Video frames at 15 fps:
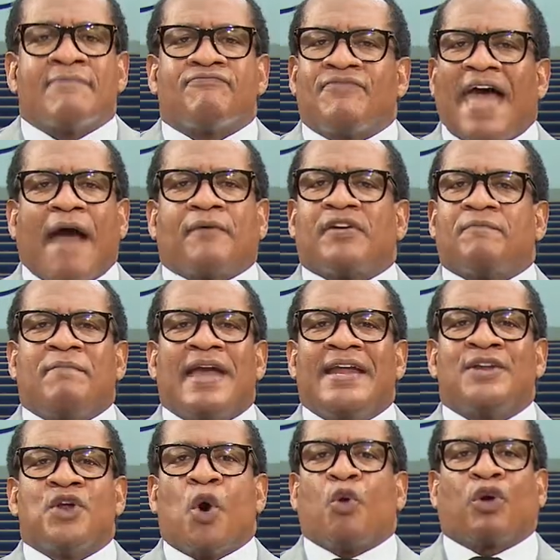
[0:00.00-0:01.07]
That would have
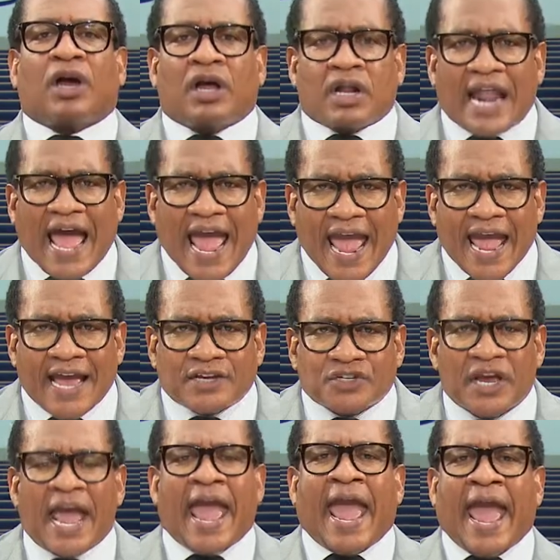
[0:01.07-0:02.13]
been no clash